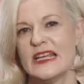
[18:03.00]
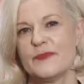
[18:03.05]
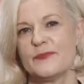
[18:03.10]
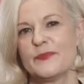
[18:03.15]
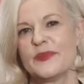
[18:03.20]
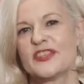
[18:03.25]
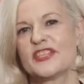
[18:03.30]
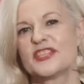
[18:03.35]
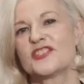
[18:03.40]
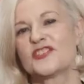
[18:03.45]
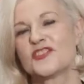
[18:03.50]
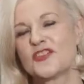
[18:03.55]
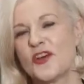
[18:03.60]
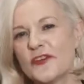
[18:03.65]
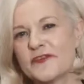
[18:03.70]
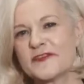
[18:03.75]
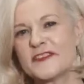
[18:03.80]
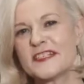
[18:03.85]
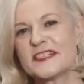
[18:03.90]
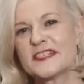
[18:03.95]
But the
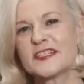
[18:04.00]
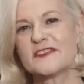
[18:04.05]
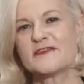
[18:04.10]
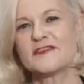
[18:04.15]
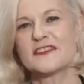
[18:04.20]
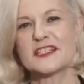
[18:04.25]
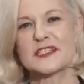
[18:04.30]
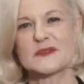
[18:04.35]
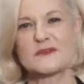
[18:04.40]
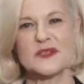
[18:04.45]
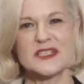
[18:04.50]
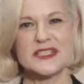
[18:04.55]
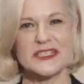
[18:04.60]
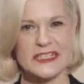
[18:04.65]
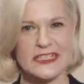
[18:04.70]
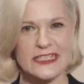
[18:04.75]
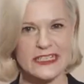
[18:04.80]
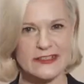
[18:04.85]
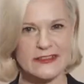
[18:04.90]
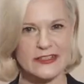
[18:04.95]
softness of this
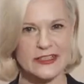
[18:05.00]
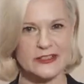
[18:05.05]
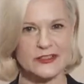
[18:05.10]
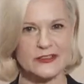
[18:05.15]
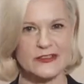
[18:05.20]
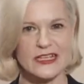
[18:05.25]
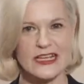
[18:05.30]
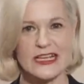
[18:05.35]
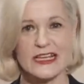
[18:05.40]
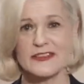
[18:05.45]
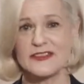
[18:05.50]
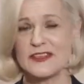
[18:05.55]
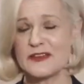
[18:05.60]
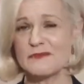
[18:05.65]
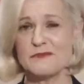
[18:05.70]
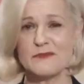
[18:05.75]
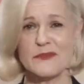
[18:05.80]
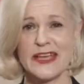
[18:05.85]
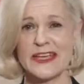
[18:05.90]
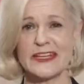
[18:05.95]
material that
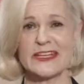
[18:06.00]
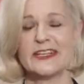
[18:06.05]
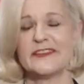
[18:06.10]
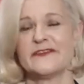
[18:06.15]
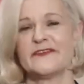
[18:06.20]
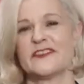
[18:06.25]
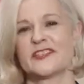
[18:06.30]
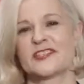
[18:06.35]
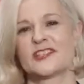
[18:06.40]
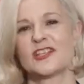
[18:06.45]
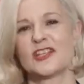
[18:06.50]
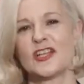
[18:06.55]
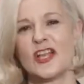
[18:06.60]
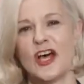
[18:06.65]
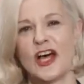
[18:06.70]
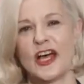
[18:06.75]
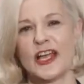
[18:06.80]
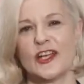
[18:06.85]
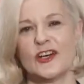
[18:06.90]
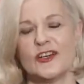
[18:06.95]
many of us
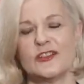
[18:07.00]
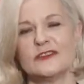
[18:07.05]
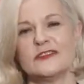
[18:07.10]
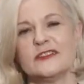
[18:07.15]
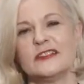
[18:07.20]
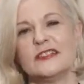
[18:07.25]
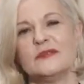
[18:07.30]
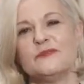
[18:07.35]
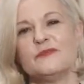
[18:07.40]
lie on